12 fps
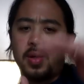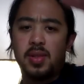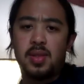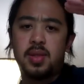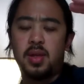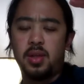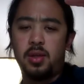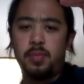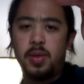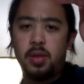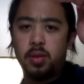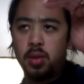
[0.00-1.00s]
it's a little
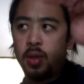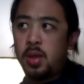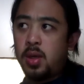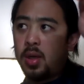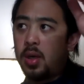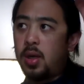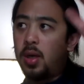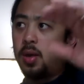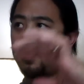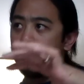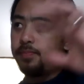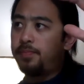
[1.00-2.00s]
bit
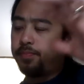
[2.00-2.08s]
um,